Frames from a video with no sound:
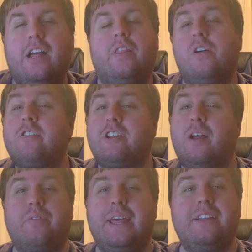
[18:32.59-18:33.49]
There's
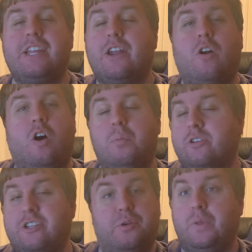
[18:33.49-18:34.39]
some things that are almost
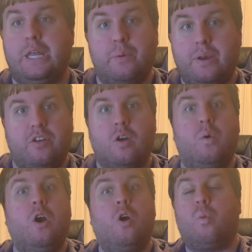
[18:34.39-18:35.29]
certainly going to go
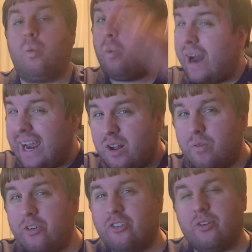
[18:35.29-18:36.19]
right over
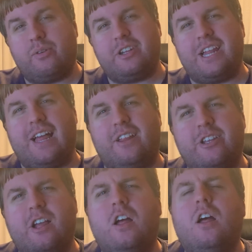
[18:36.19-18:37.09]
children's
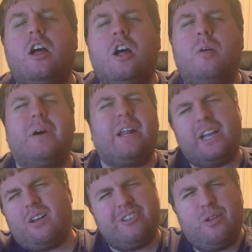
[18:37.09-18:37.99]
heads, but I
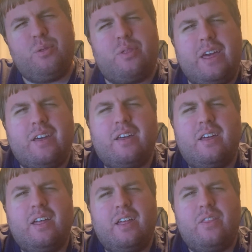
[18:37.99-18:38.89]
also think
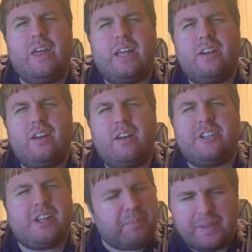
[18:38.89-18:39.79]
that
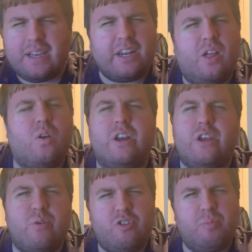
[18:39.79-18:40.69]
something another
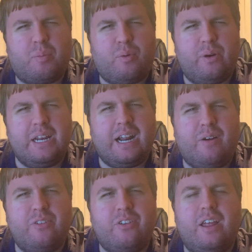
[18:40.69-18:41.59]
YouTuber pointed
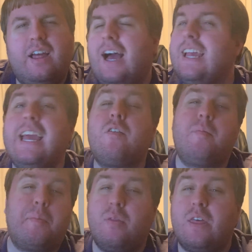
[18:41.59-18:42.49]
out, I can't
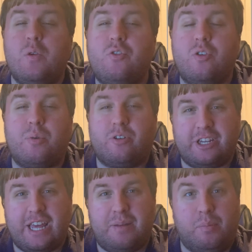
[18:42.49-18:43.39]
remember the YouTuber's
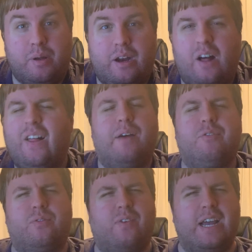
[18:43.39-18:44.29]
name, but I'll have to
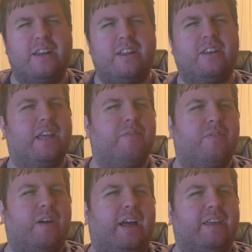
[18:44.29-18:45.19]
find it if
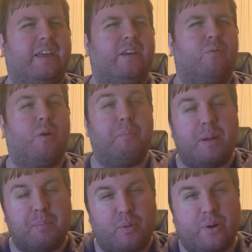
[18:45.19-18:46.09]
I can
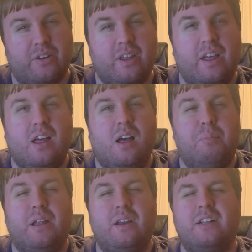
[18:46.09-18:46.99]
remember it,
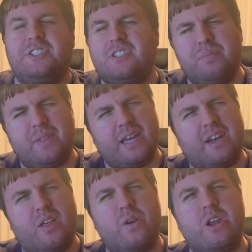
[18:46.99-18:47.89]
but something
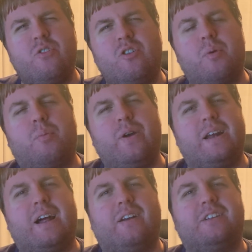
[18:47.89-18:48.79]
another YouTuber pointed
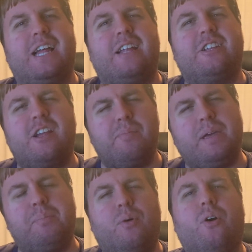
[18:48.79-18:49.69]
out is that some
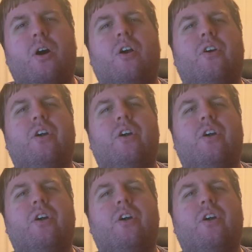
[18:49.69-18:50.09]
people are